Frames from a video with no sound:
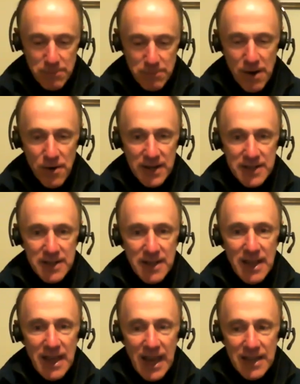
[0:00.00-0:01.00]
merit.
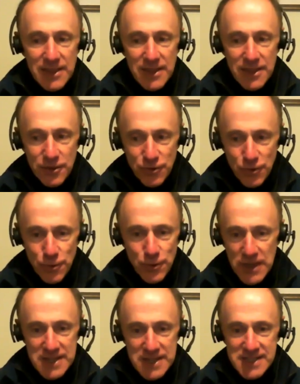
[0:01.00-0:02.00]
And the truth
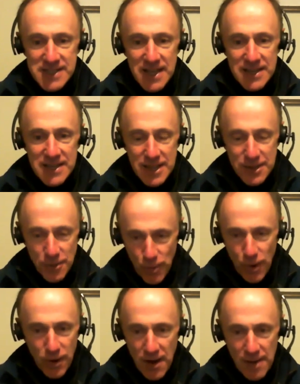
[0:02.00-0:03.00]
is that there
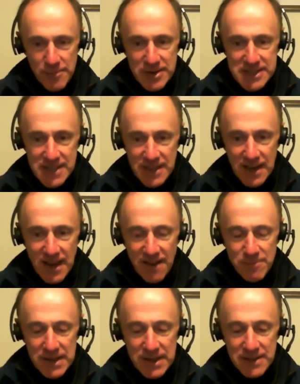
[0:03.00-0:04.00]
were communists in the
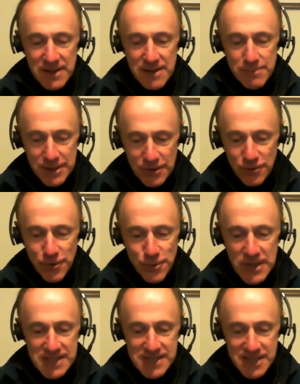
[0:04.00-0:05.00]
government, but the
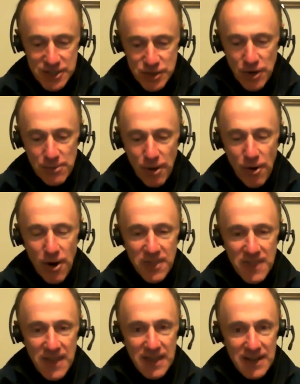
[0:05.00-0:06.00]
truth is that Joe
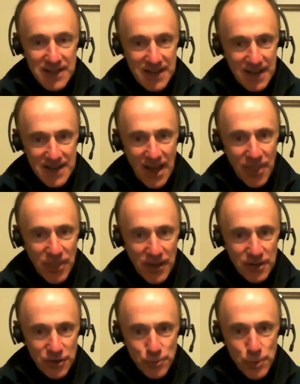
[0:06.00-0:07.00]
McCarthy did nothing
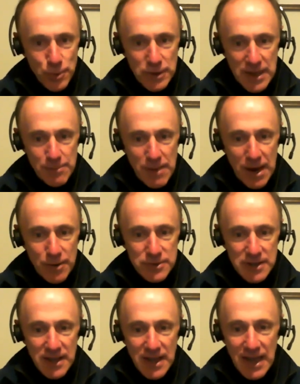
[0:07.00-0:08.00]
to root them out.
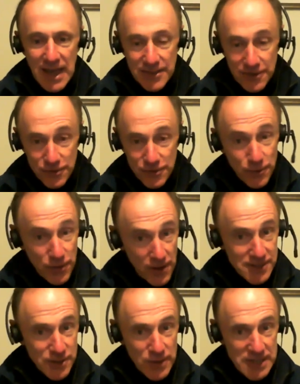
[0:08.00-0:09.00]
And the truth
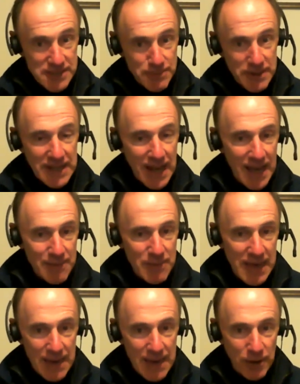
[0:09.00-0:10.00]
also is, by the time he
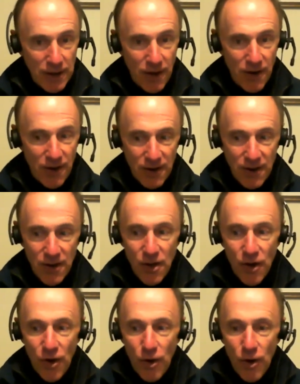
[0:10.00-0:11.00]
came along,
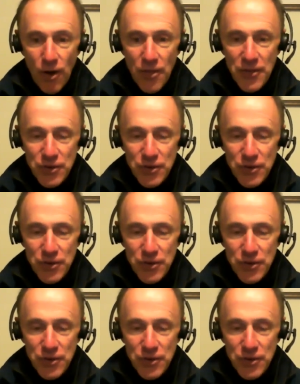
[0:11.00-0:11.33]
all the